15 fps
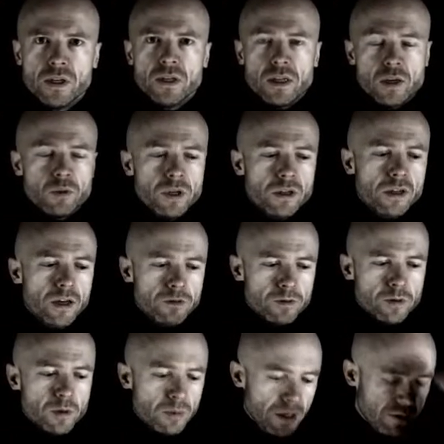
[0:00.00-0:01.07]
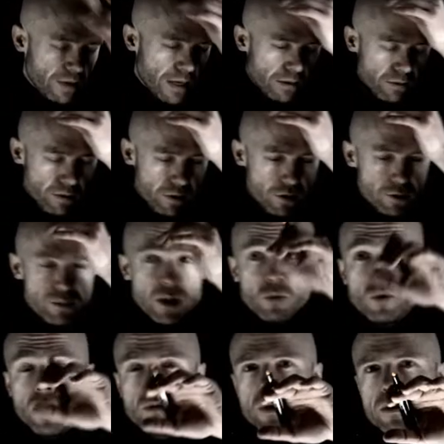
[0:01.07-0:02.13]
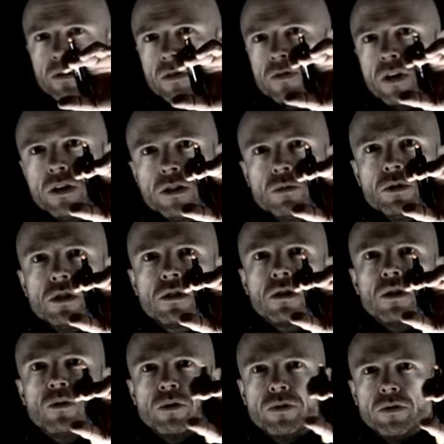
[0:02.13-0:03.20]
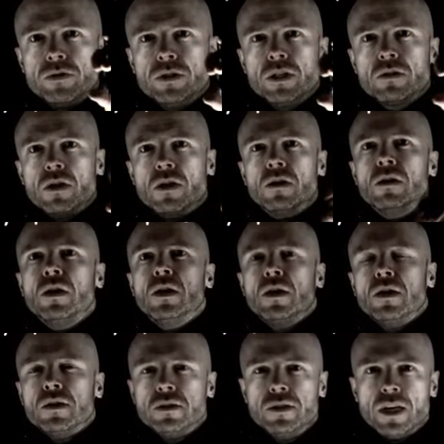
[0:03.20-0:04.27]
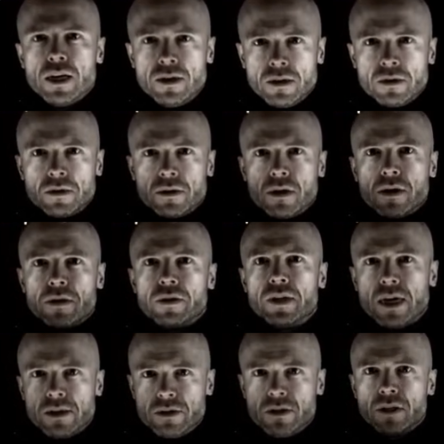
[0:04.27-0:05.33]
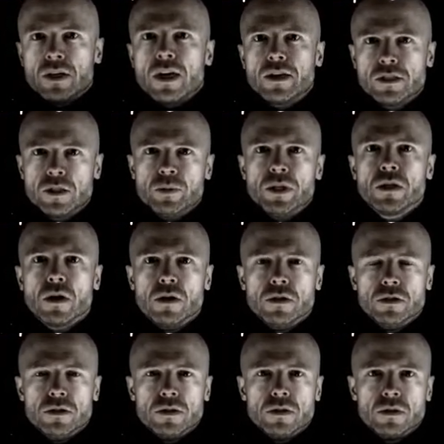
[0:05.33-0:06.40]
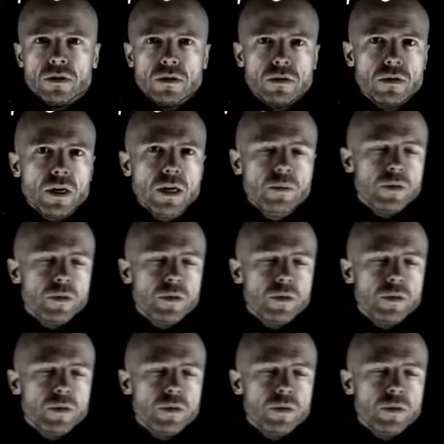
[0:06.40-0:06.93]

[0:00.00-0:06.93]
And we learned from the mean value theorem that whenever we have a function which has got derivative 0, then that thing has to be constant, right?